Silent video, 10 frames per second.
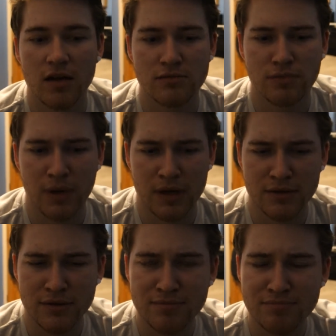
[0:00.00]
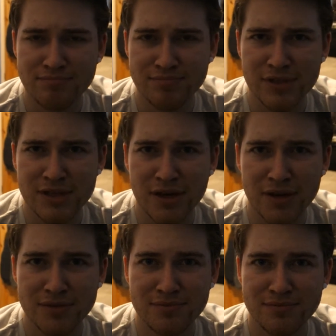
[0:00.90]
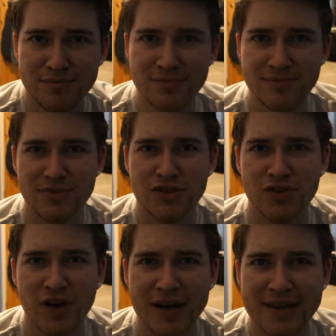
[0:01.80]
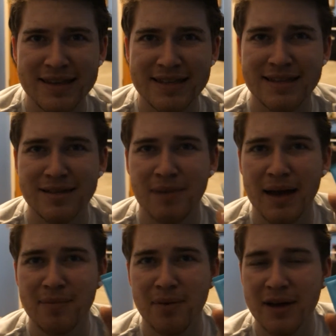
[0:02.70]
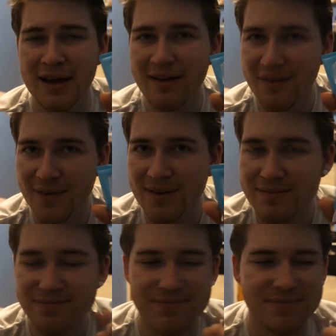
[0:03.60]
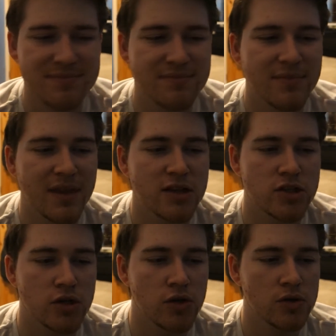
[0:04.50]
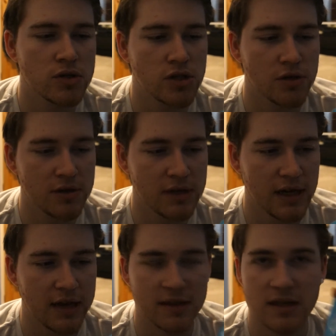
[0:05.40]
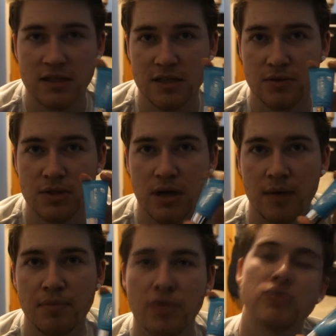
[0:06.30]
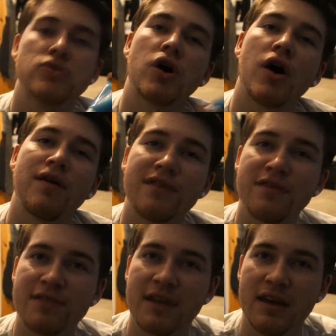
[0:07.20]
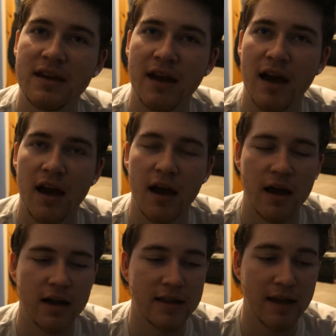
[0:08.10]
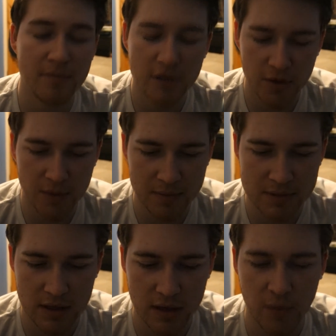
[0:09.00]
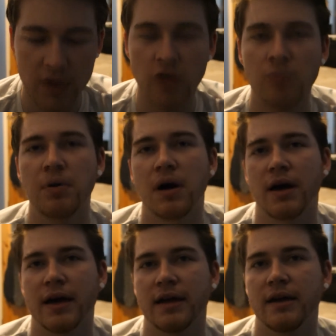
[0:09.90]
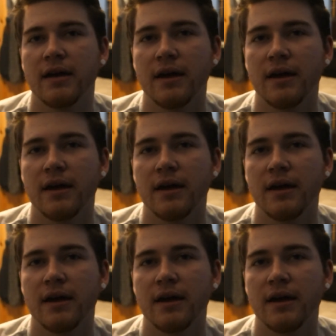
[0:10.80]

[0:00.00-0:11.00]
why not, you know, try this little bad boy out. So you can totally get these little samples off of the GlamGlow website when you buy